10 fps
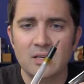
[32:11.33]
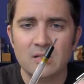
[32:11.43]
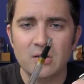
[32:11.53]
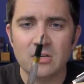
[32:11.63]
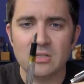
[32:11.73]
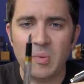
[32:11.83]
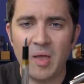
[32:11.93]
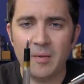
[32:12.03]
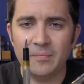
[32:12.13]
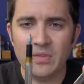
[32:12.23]
So here's the
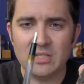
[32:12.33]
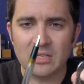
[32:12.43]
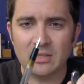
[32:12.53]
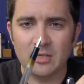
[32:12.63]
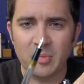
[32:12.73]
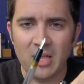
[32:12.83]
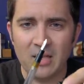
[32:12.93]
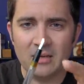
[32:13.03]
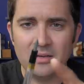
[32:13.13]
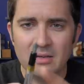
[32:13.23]
pen. It's a clear
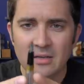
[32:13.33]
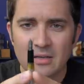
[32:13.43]
pen.